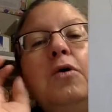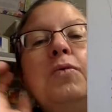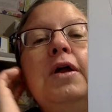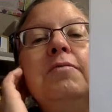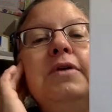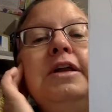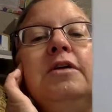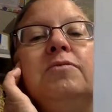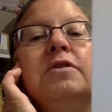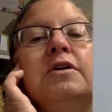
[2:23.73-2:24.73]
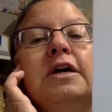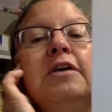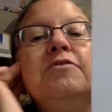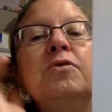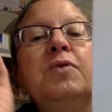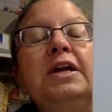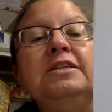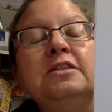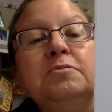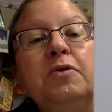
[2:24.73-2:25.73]
When I'm reading, we're looking for what
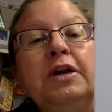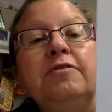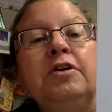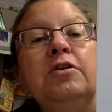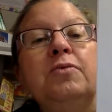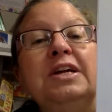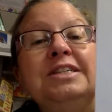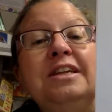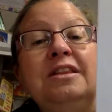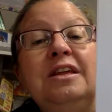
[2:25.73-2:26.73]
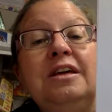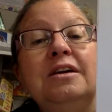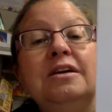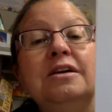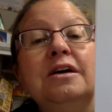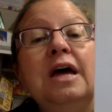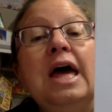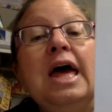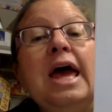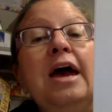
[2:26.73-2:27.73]
is his point of view or what does he think
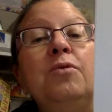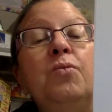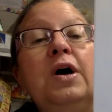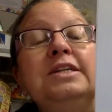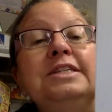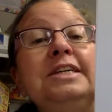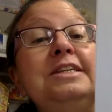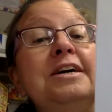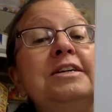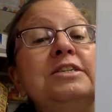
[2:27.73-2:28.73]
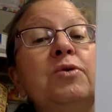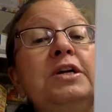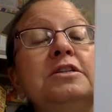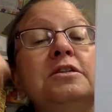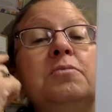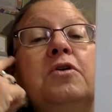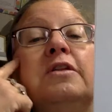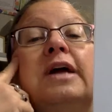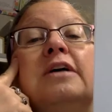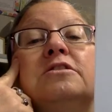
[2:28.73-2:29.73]
and what detail is going to
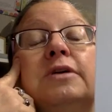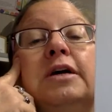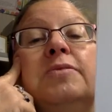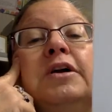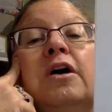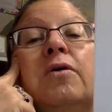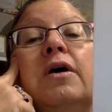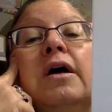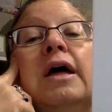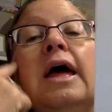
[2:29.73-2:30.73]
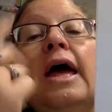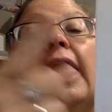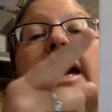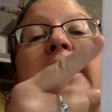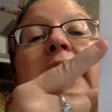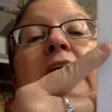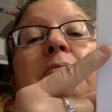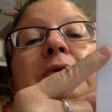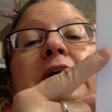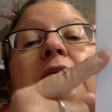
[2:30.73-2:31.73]
support that. So here we go. An
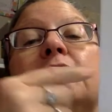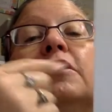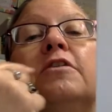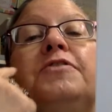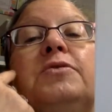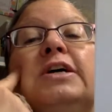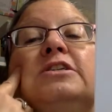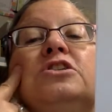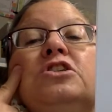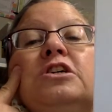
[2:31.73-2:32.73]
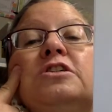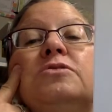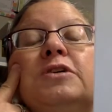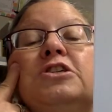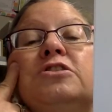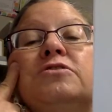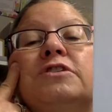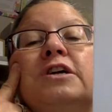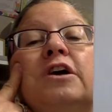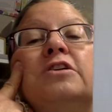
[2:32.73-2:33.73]
8 p.m. curfew is just what
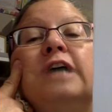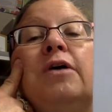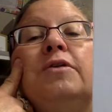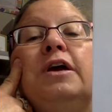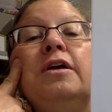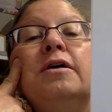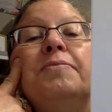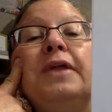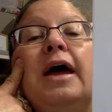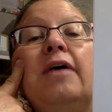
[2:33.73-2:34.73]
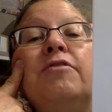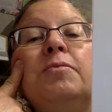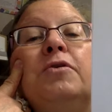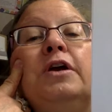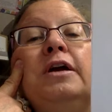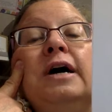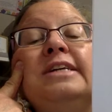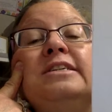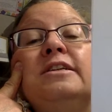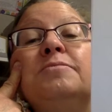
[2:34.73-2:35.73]
children in our town need. Every morning I
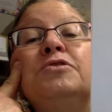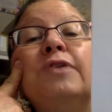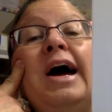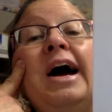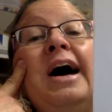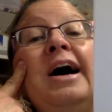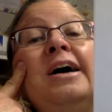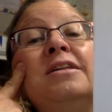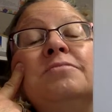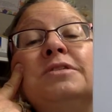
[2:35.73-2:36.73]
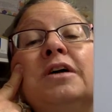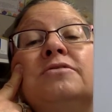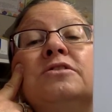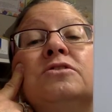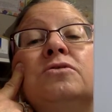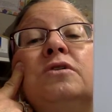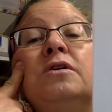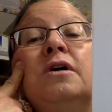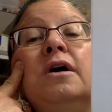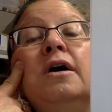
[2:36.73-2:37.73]
see them drag themselves to school.